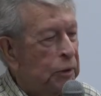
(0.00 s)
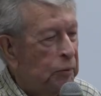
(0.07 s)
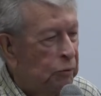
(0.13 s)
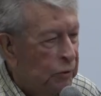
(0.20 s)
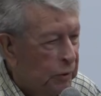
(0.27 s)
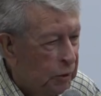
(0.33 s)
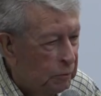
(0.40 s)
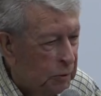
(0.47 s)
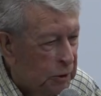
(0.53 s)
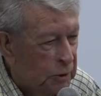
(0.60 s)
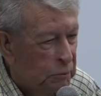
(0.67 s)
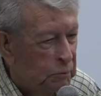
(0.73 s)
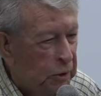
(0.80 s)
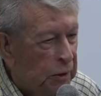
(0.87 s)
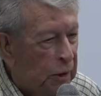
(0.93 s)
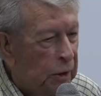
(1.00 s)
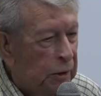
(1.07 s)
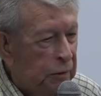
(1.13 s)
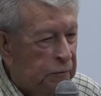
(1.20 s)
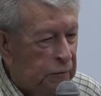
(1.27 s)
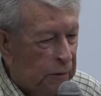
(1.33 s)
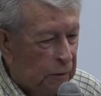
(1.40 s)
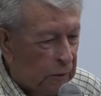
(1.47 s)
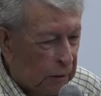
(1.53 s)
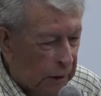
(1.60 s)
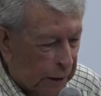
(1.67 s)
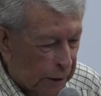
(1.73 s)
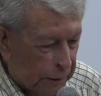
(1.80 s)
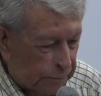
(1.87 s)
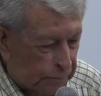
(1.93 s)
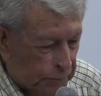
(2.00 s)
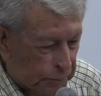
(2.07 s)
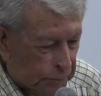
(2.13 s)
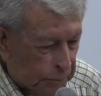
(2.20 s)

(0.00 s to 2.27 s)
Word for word: improvements beyond the fall line.